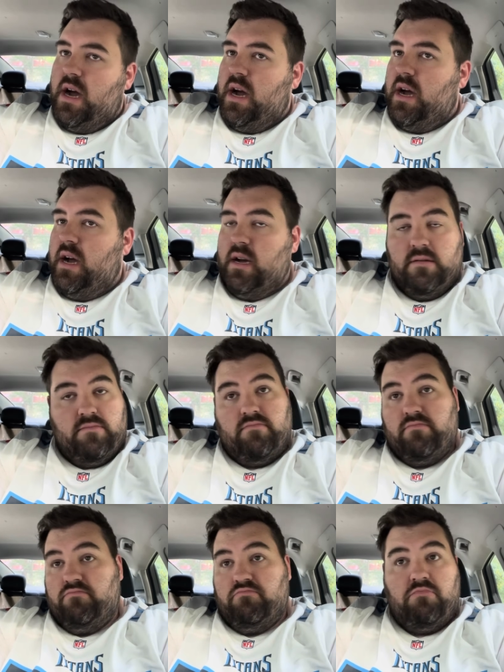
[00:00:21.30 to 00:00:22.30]
uh,
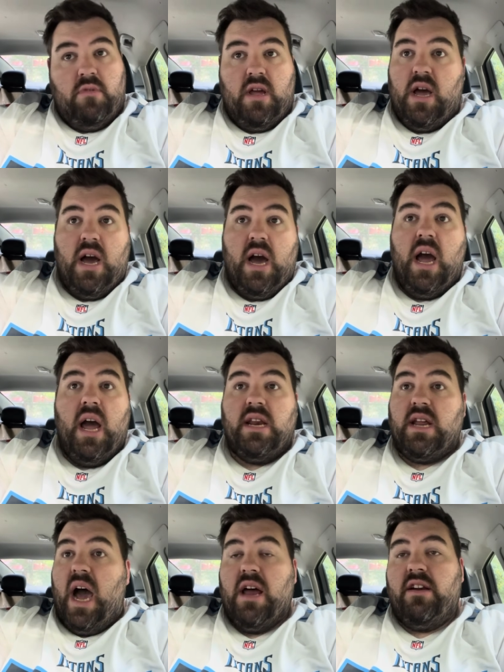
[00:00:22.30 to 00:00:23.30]
I,
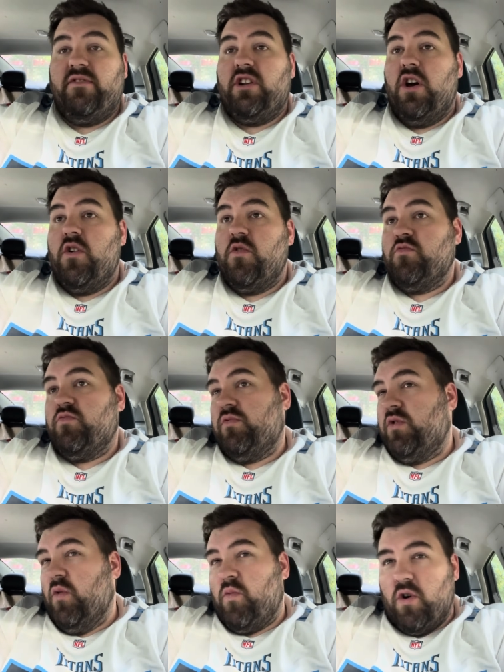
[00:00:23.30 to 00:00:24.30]
I, don't even know
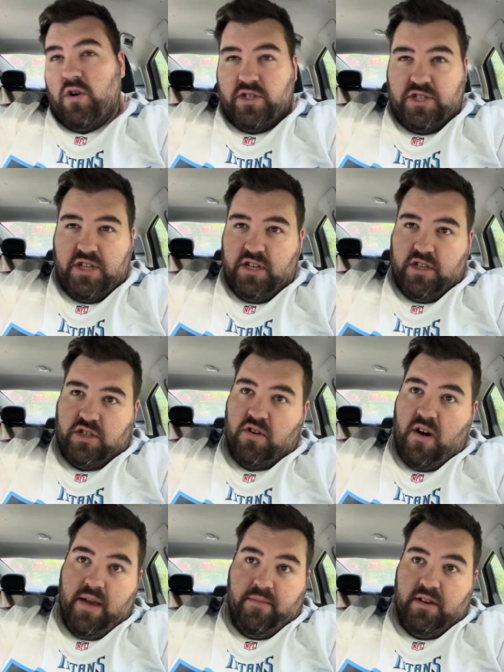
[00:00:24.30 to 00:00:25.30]
the words to
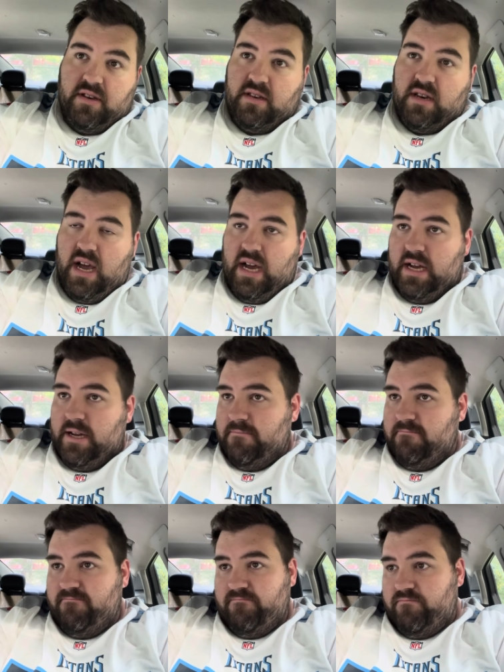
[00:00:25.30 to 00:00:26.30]
describe it.
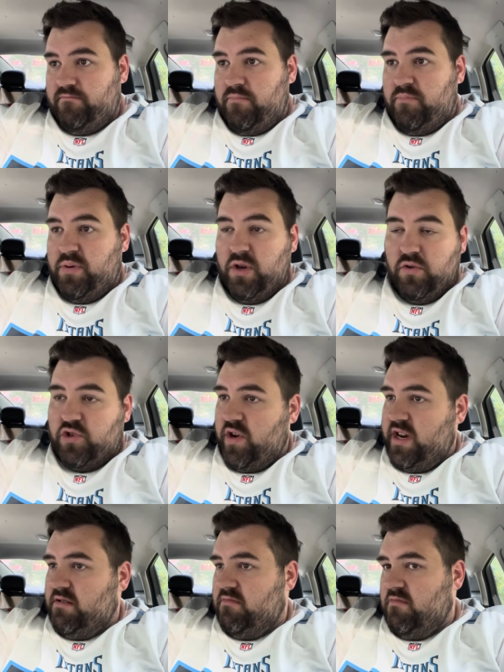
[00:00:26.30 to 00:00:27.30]
Um,
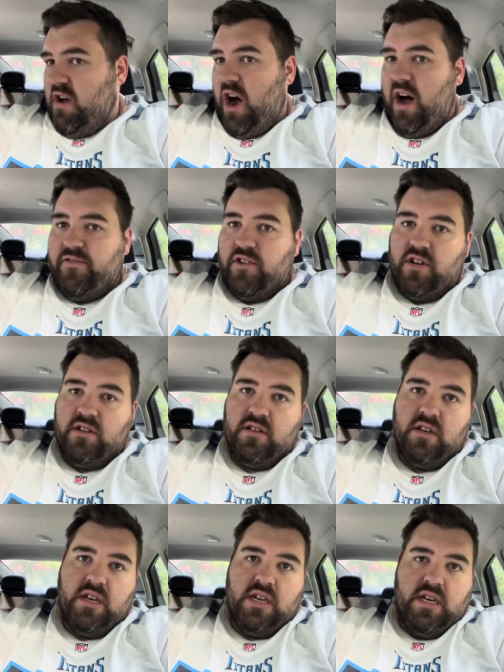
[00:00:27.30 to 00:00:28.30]
putrid, awful,
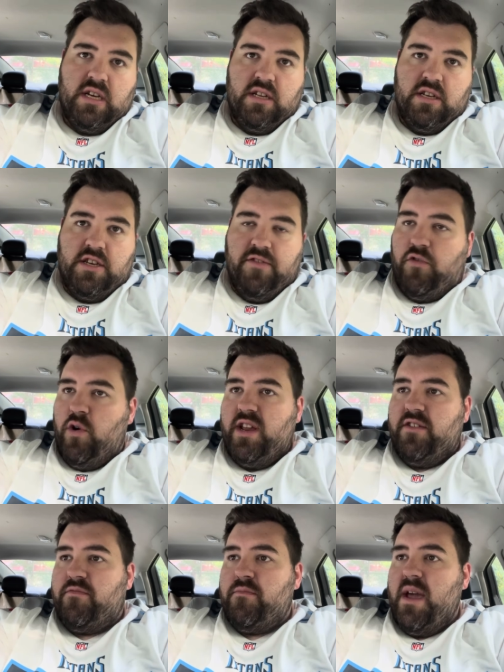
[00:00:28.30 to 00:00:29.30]
devoid
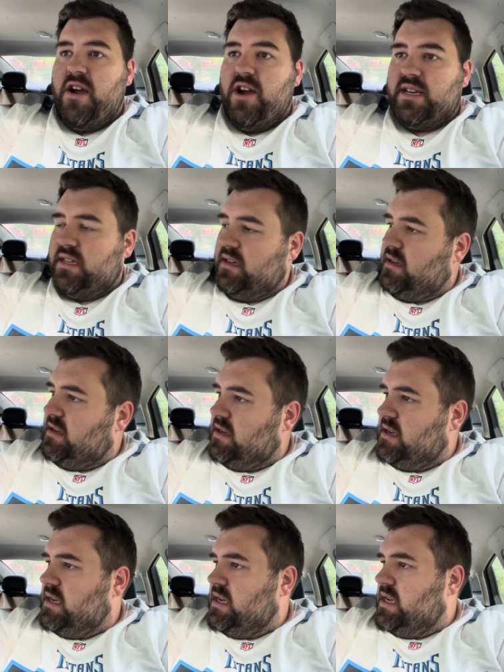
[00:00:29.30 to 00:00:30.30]
of merit
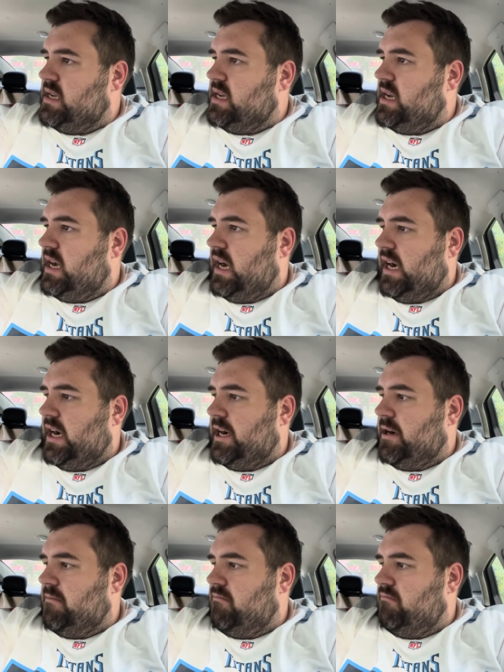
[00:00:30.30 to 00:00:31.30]

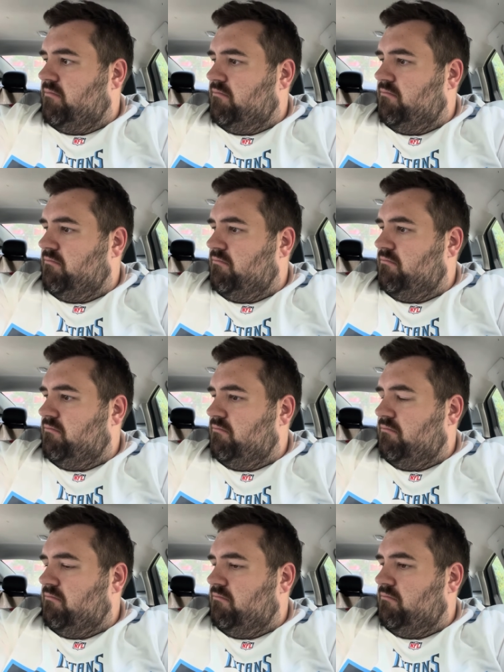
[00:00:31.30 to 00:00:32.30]
um,
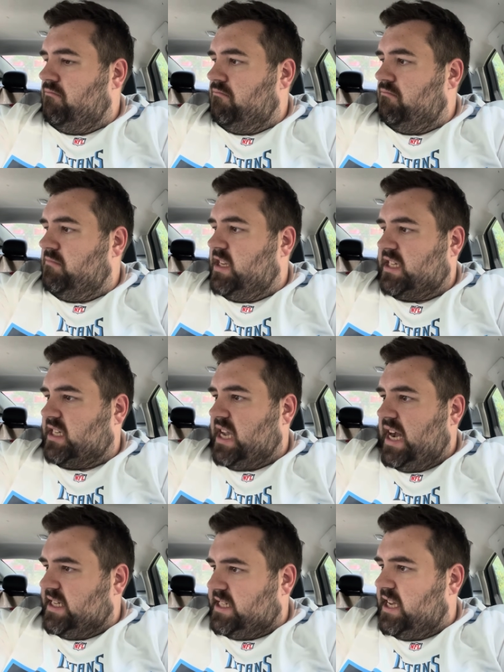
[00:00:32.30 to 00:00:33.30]

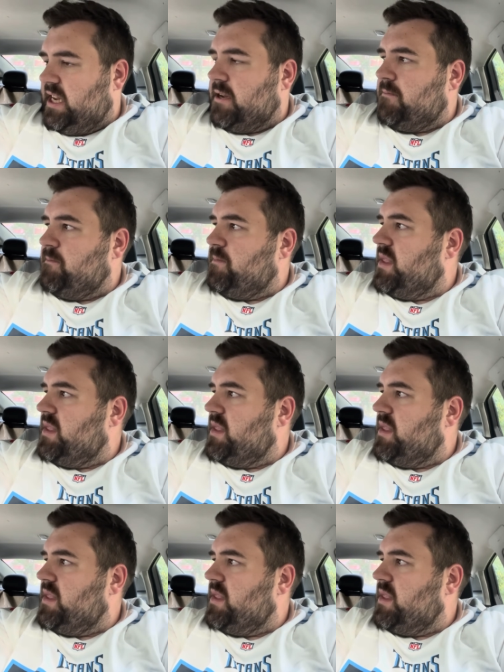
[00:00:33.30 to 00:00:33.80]
disgusting,